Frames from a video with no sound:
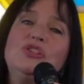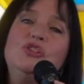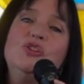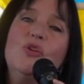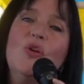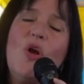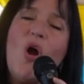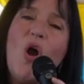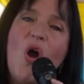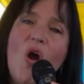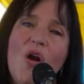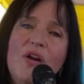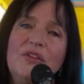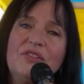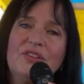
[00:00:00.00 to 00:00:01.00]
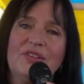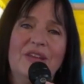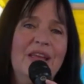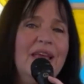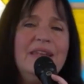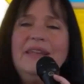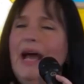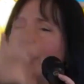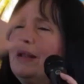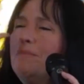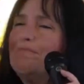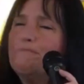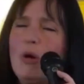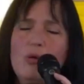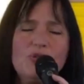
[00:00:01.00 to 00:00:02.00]
your heart, not
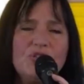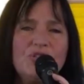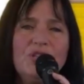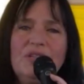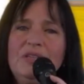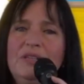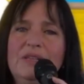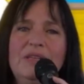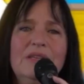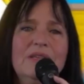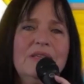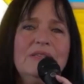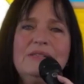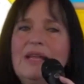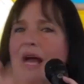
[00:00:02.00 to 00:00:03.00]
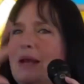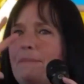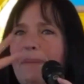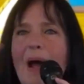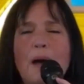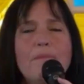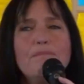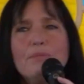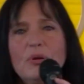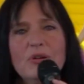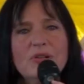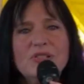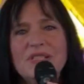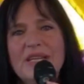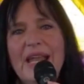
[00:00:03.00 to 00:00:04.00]
emotion, not about
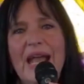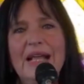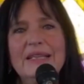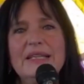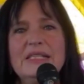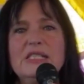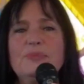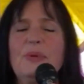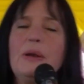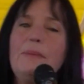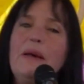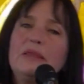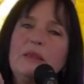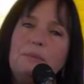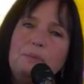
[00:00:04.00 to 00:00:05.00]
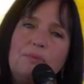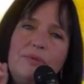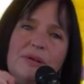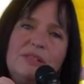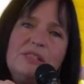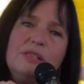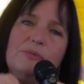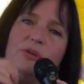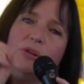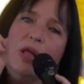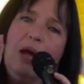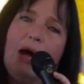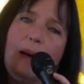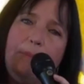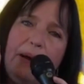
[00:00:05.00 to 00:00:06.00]
personalities, but about the principle,
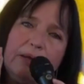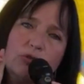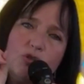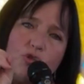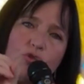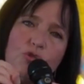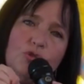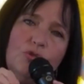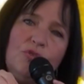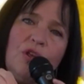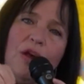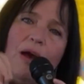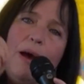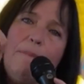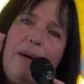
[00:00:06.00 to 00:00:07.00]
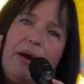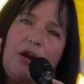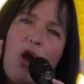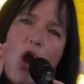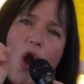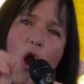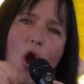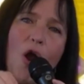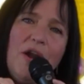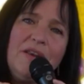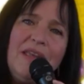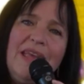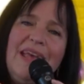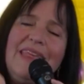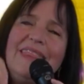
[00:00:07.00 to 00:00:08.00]
about truth, about a heart
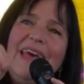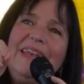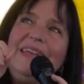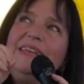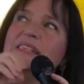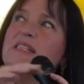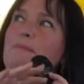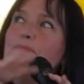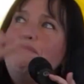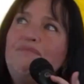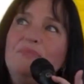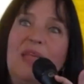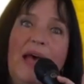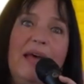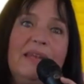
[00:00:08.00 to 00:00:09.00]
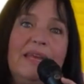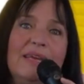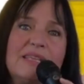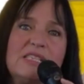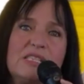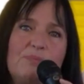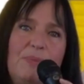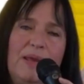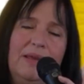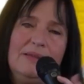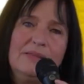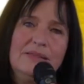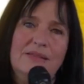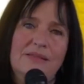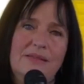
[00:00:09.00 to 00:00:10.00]
that is that
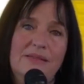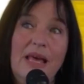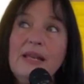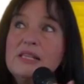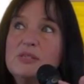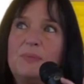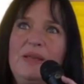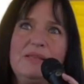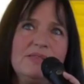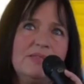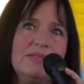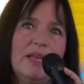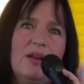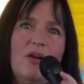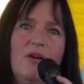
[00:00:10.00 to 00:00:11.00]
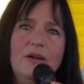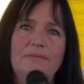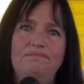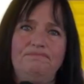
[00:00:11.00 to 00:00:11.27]
expanse. That expanse is that heart.